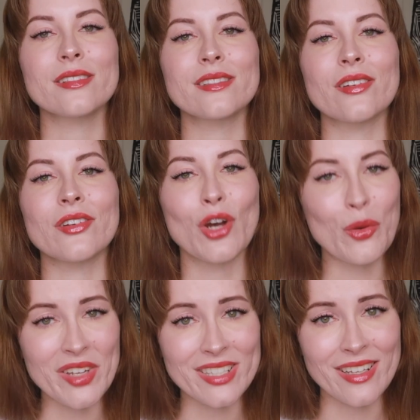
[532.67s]
So
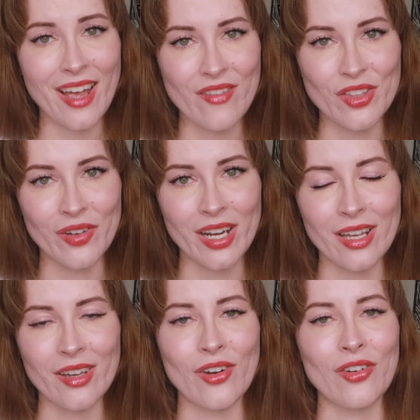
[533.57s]
obviously I have the
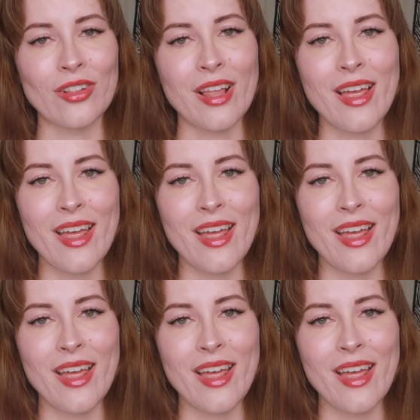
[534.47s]
reading goal